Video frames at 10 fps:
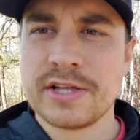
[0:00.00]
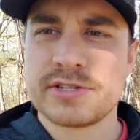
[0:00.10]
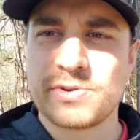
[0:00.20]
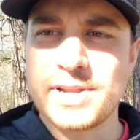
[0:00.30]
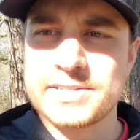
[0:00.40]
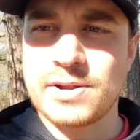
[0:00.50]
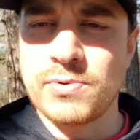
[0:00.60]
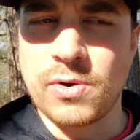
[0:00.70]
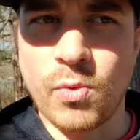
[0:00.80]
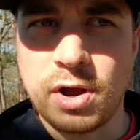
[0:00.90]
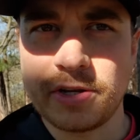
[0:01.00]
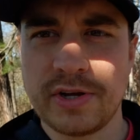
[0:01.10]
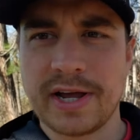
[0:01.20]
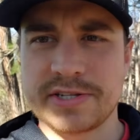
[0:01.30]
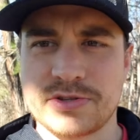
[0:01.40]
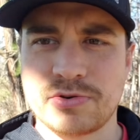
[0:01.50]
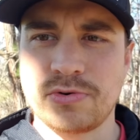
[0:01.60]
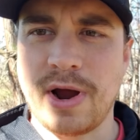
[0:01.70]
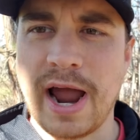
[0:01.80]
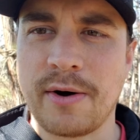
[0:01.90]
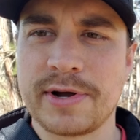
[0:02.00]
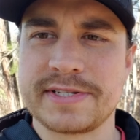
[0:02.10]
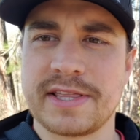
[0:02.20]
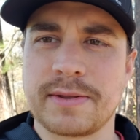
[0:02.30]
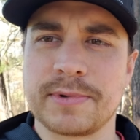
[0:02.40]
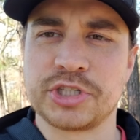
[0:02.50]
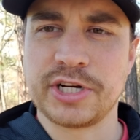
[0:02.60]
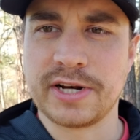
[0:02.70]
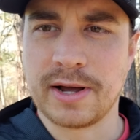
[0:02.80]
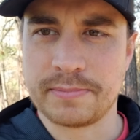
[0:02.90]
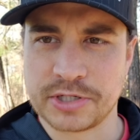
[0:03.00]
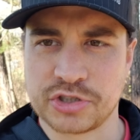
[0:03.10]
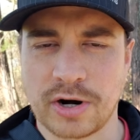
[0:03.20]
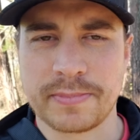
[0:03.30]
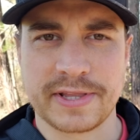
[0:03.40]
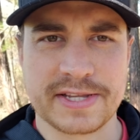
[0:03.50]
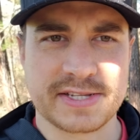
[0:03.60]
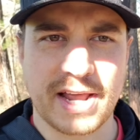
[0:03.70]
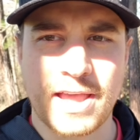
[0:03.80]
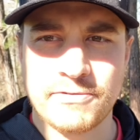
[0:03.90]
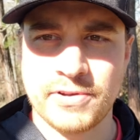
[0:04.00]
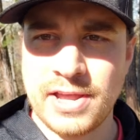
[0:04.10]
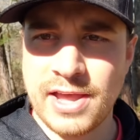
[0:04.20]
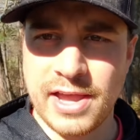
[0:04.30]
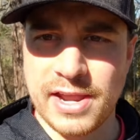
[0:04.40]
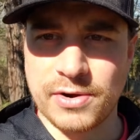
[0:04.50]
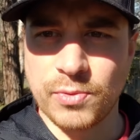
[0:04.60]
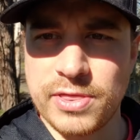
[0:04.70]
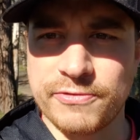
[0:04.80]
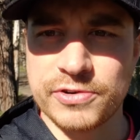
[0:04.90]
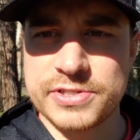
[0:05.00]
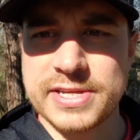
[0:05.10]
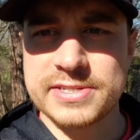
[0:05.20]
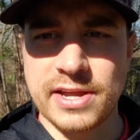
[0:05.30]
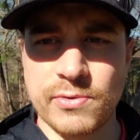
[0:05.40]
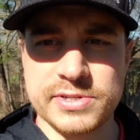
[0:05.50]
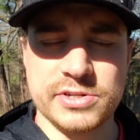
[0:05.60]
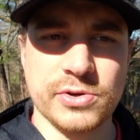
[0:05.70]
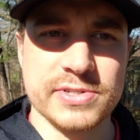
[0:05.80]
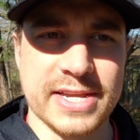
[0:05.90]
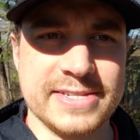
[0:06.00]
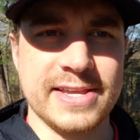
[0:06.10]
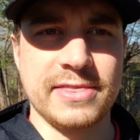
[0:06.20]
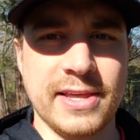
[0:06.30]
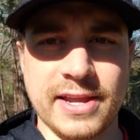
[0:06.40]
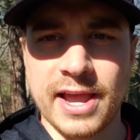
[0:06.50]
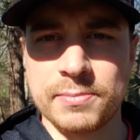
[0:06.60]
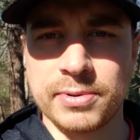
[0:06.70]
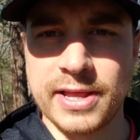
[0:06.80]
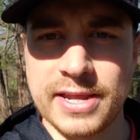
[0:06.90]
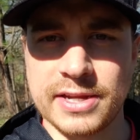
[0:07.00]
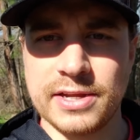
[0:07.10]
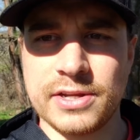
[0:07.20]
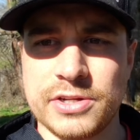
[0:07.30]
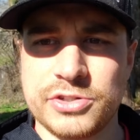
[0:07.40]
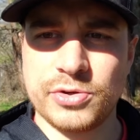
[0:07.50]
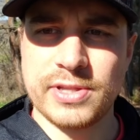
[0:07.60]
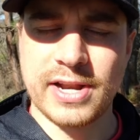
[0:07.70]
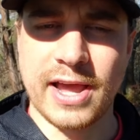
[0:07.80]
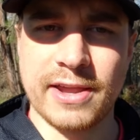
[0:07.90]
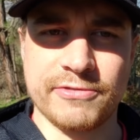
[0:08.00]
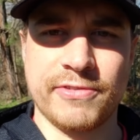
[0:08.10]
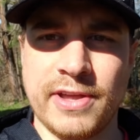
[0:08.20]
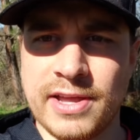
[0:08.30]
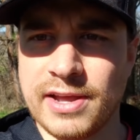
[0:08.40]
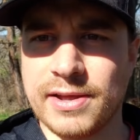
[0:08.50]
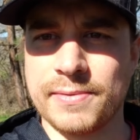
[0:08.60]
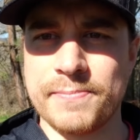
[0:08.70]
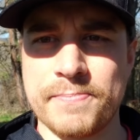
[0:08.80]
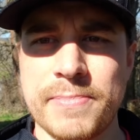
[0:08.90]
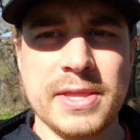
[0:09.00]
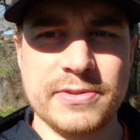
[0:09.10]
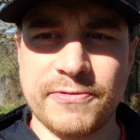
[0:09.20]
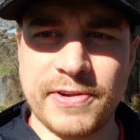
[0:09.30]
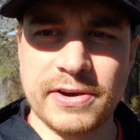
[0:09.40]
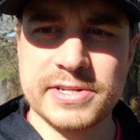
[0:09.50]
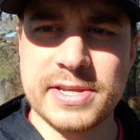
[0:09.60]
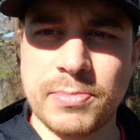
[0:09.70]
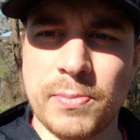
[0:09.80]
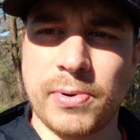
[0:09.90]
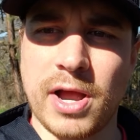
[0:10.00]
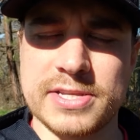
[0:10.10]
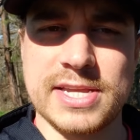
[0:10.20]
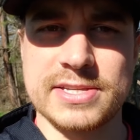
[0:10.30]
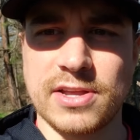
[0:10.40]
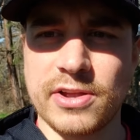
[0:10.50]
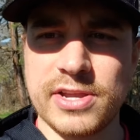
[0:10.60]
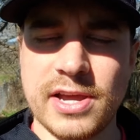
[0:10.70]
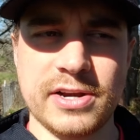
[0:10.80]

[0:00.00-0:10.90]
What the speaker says: So next I want to walk you guys through how I set the machine up to sharpen this knife. And one of the first things I always do is I set the guide plate to the knife. Very simple process. All you got